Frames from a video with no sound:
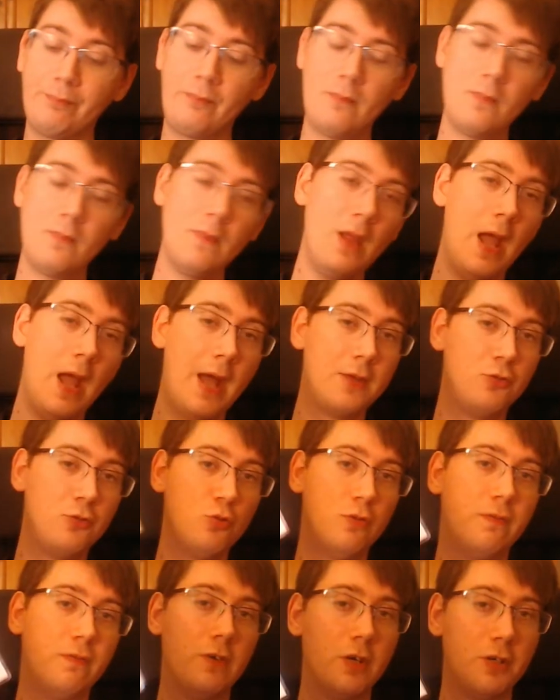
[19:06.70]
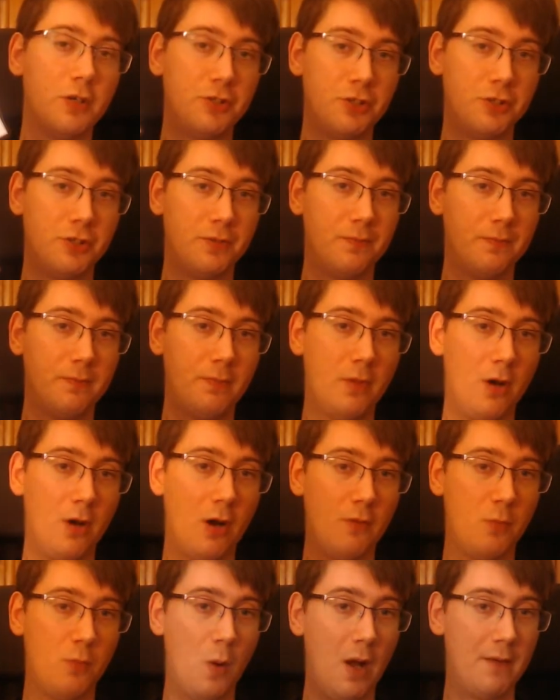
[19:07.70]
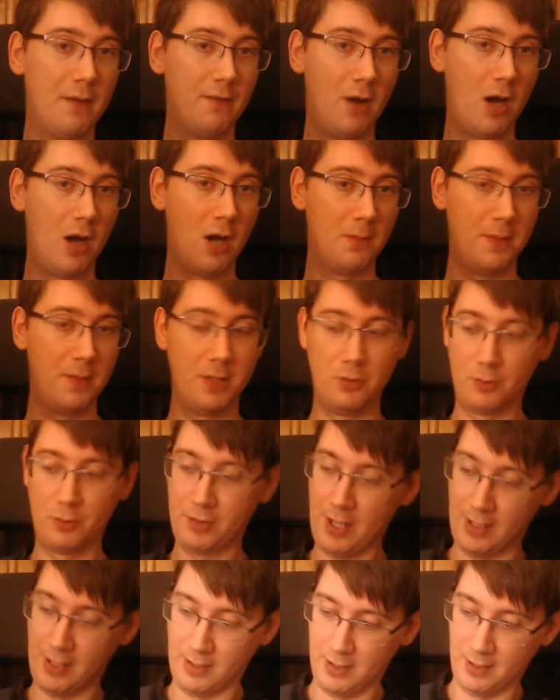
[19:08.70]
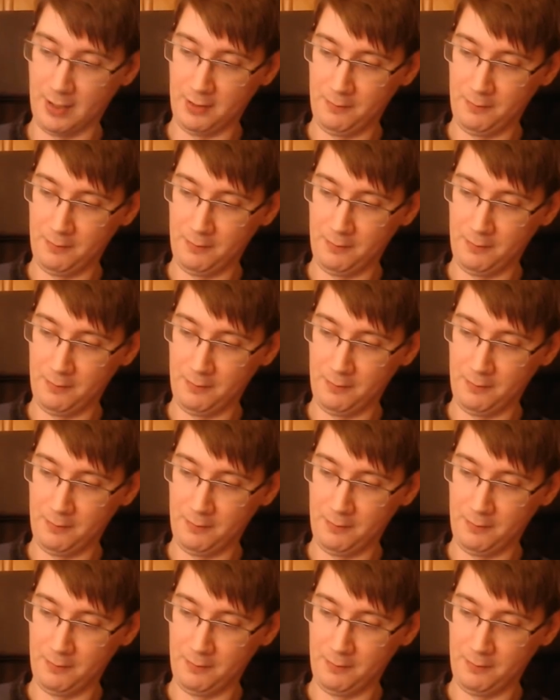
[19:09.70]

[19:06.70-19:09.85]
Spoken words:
and your version of whatever army you're taking,